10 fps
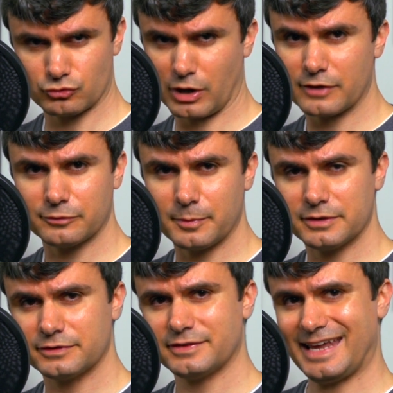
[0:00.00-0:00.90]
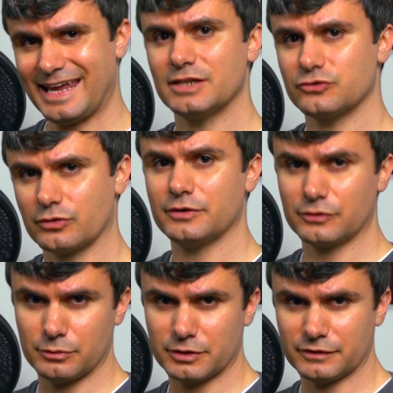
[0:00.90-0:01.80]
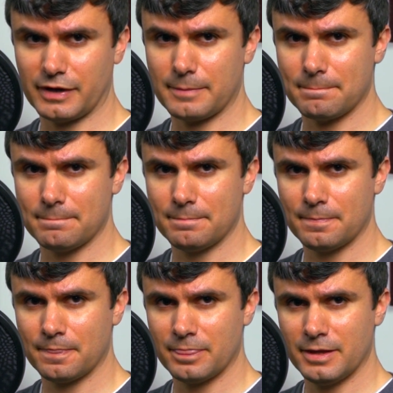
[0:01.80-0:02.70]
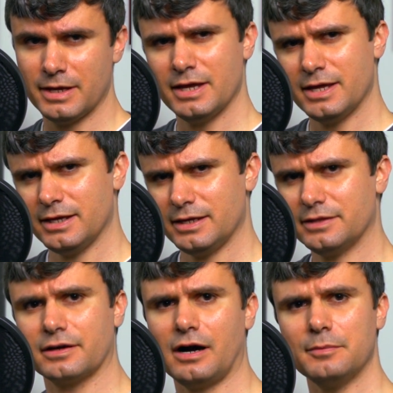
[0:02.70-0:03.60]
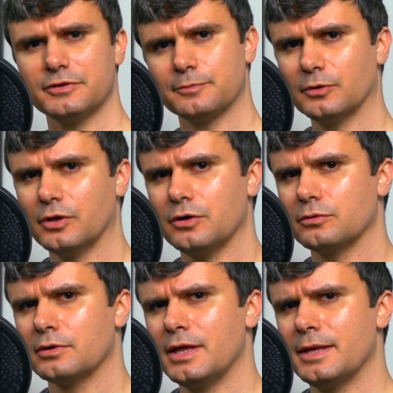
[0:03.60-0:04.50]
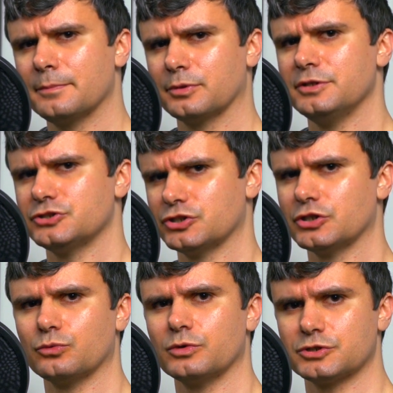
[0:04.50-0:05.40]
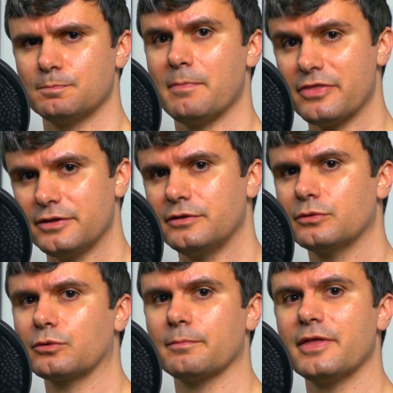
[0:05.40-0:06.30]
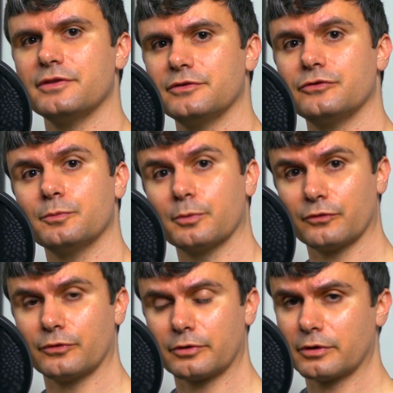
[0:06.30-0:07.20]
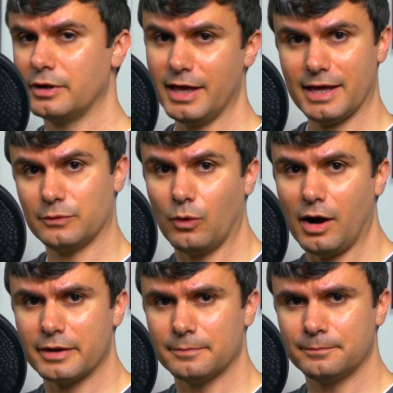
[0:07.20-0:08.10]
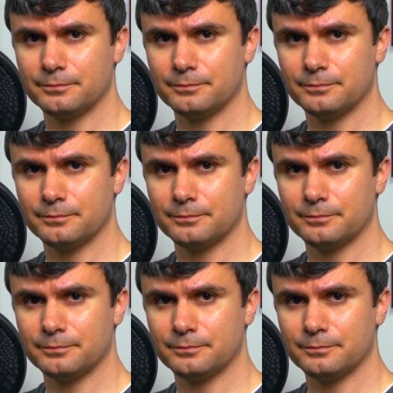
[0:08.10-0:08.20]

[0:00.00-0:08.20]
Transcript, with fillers: drive space and transcoding time. In the comments below, please share which method or methods you prefer and why.